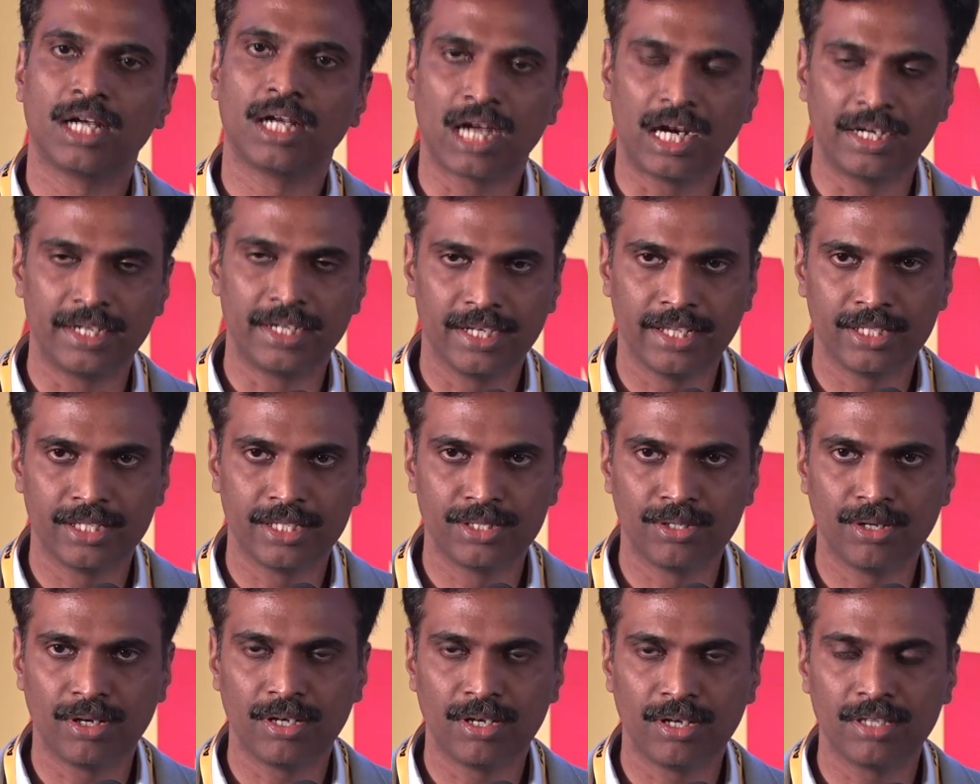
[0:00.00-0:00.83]

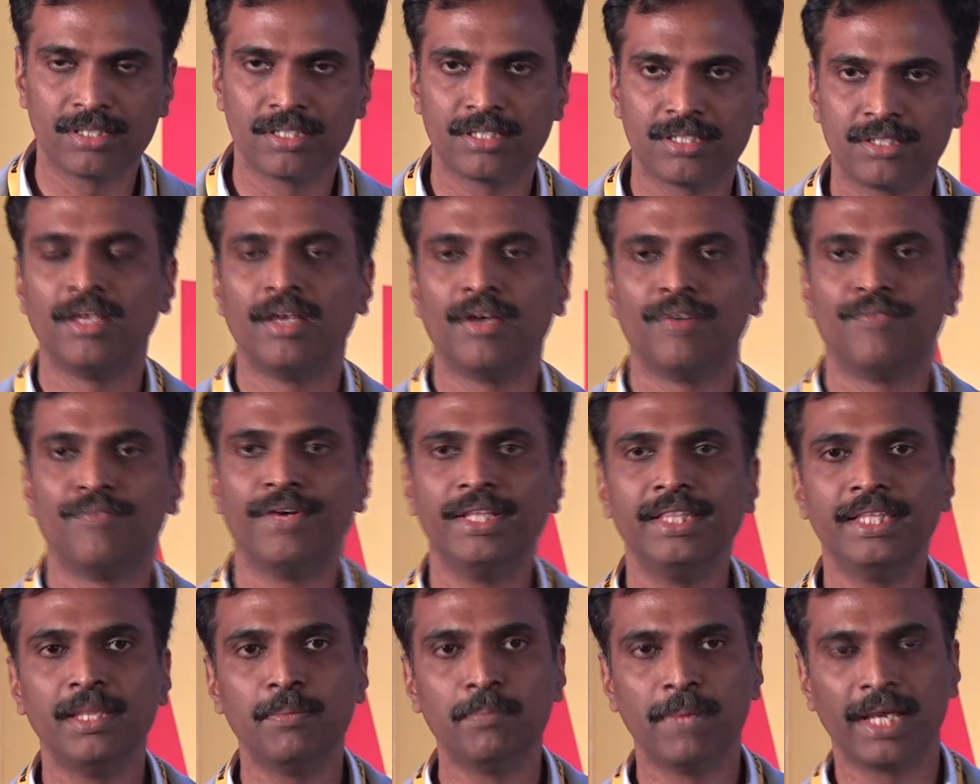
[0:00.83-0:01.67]
cartilage loss
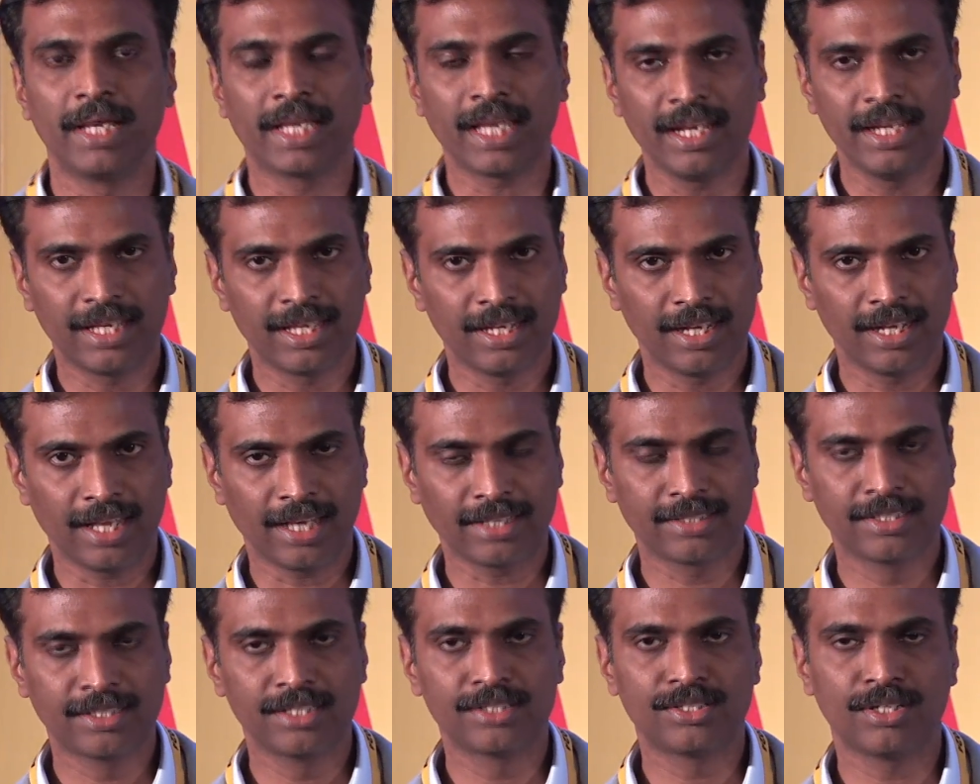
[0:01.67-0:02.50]
when the mechanical
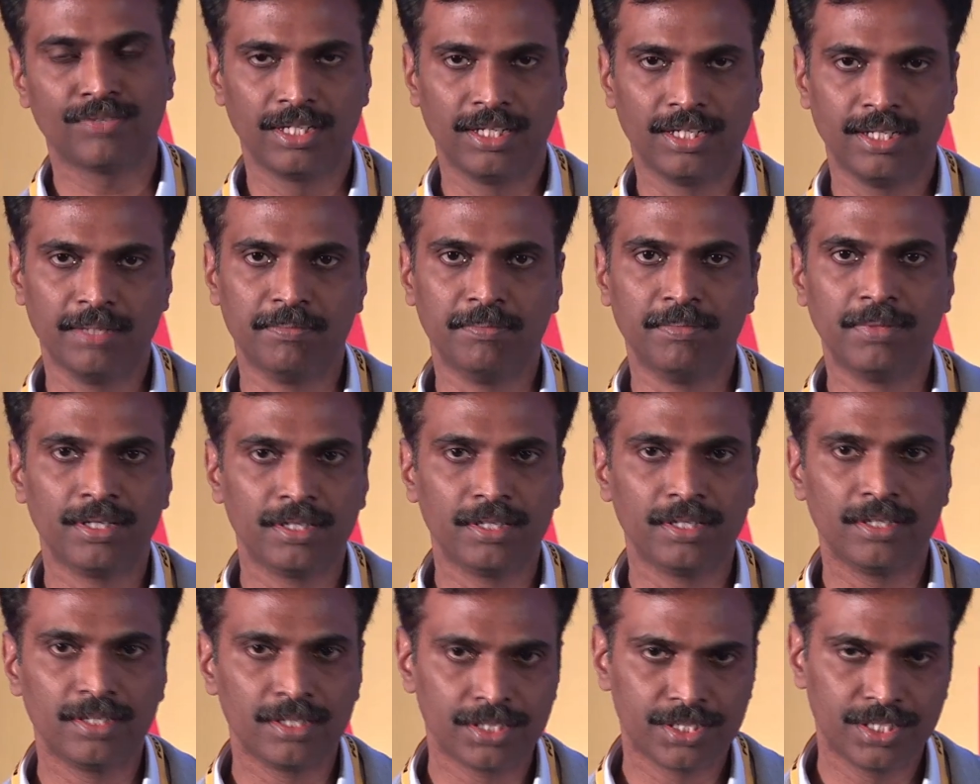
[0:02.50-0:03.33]
axis of the limb
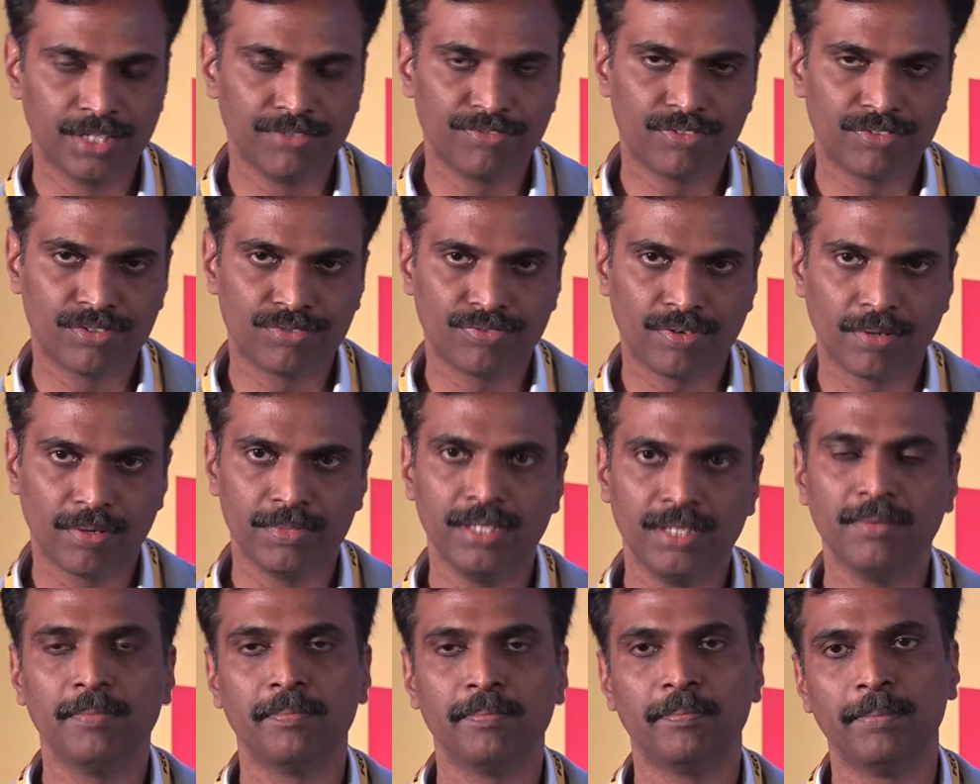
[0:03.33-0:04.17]
shifts from
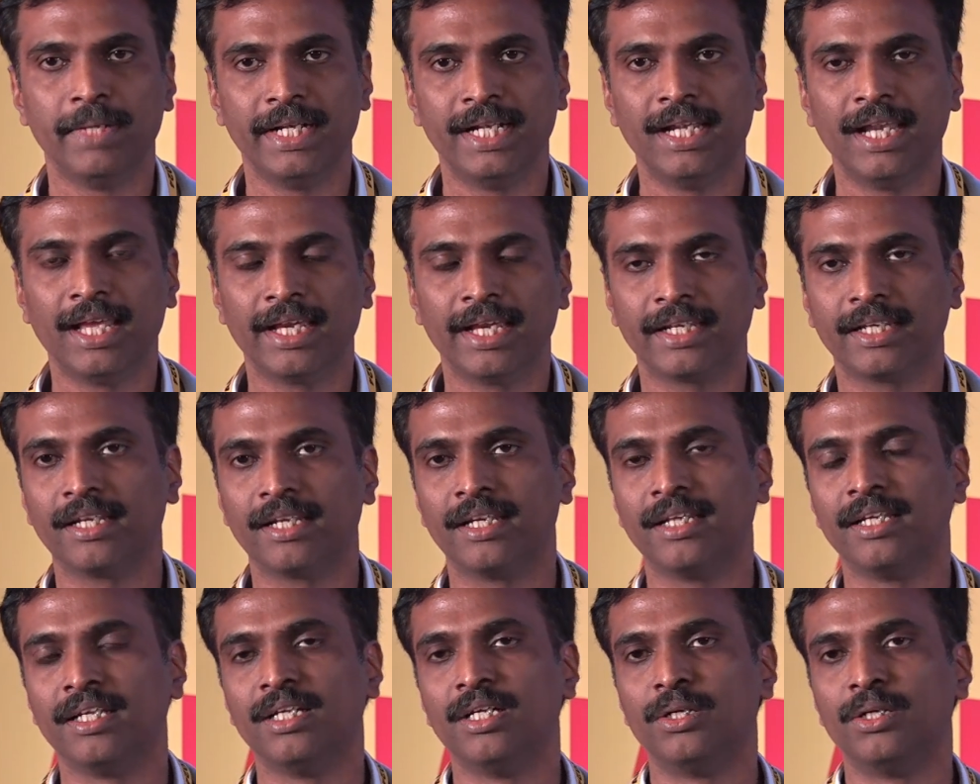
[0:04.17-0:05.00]
the midline
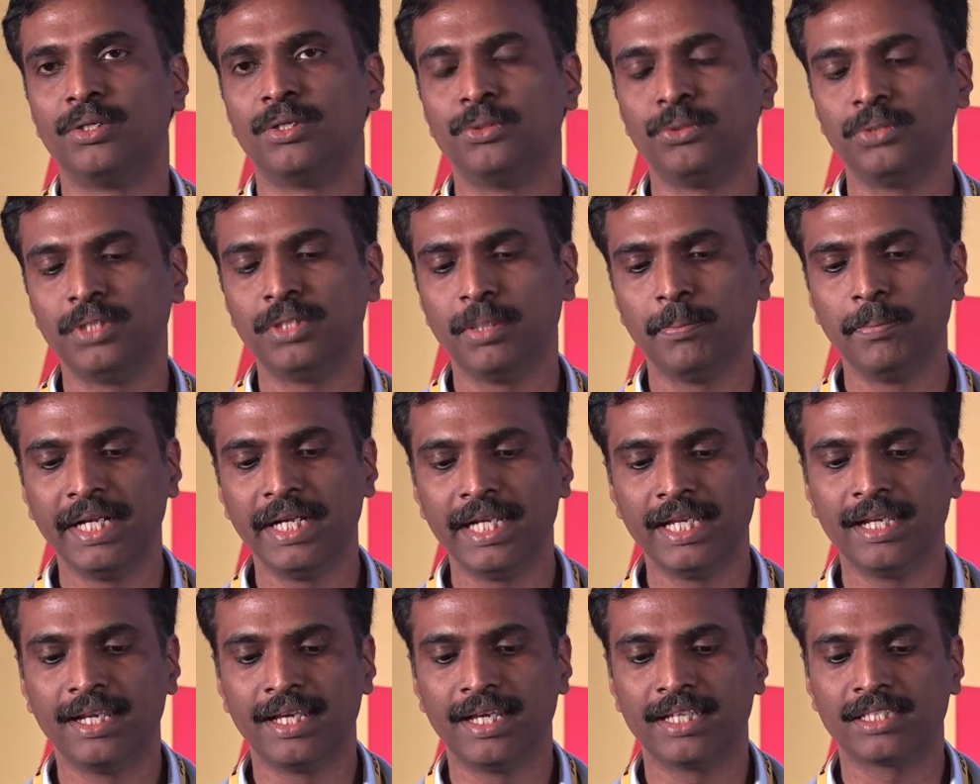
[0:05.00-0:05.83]
to the
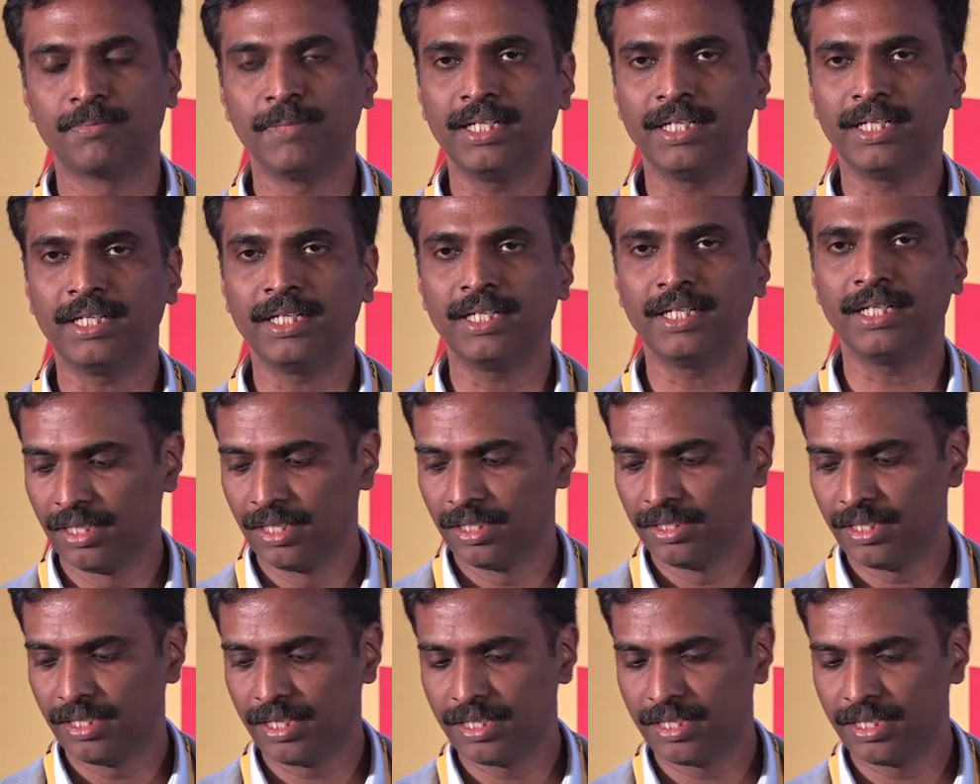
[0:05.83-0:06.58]
medial aspect.